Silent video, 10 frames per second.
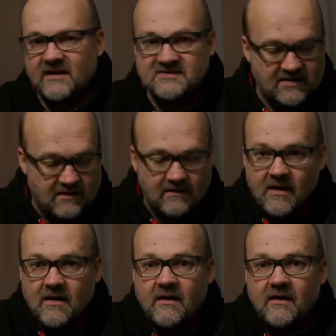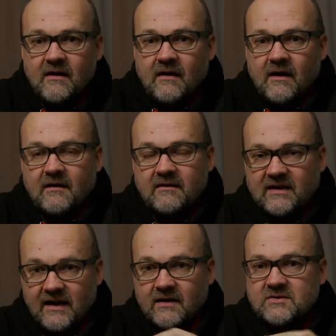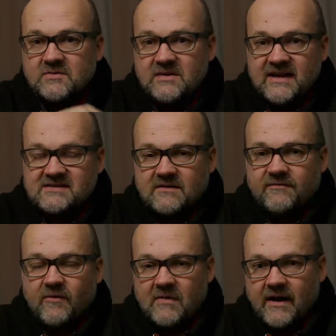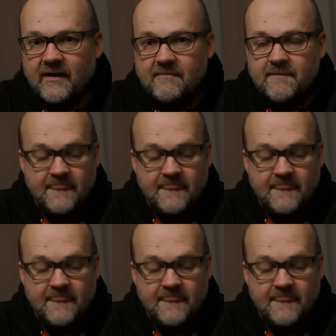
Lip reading: I still getting a new desk for my